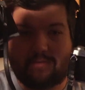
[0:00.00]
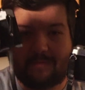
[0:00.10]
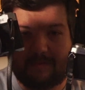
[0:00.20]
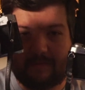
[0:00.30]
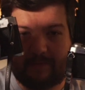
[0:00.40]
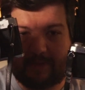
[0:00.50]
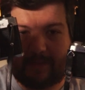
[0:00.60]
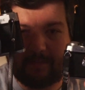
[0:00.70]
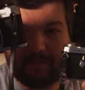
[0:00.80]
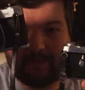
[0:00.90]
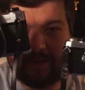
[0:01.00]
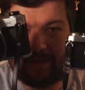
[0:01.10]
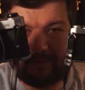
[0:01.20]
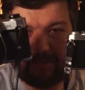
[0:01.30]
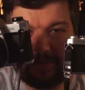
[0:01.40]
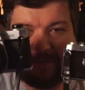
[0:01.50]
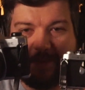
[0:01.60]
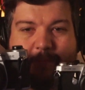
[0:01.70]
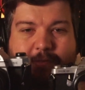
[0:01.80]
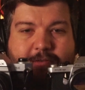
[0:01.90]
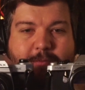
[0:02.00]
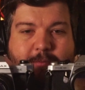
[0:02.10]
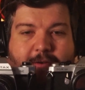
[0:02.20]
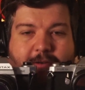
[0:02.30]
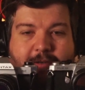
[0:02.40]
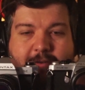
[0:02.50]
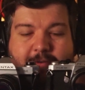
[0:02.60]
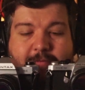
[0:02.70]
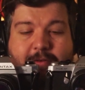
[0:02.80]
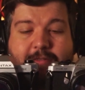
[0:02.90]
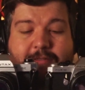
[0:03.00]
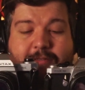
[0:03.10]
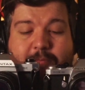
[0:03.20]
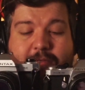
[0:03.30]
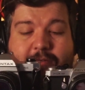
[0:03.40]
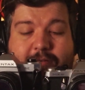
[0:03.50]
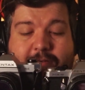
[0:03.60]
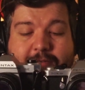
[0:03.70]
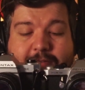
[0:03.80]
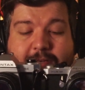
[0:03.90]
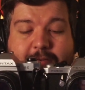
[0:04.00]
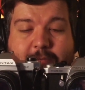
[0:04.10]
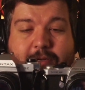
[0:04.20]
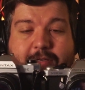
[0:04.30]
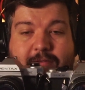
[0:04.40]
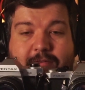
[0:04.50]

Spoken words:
This is the K1000. This is the ME Super. Very similar aesthetic wise.